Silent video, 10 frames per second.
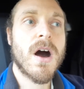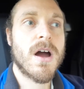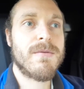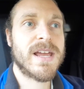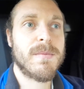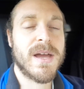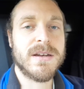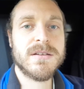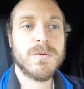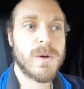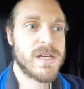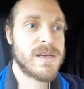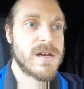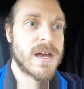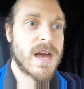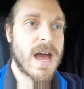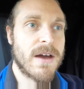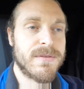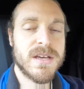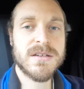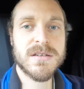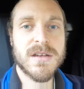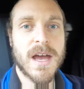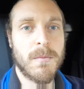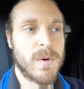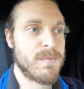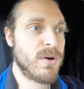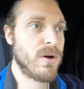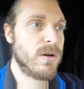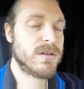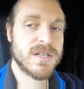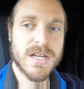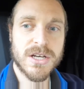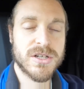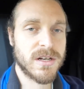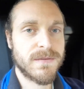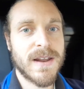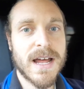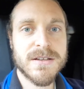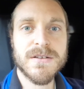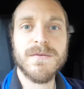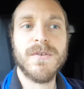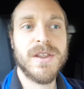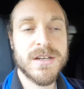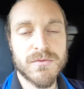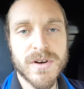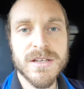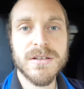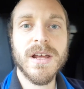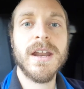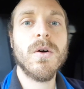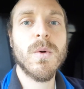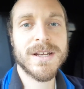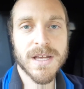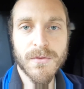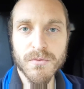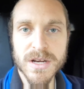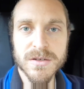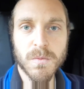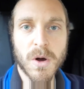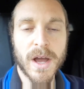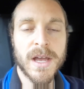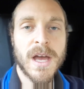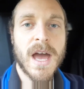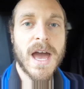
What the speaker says: I recommend we have this and we put detection in the flats for this reason, and always give a reason why.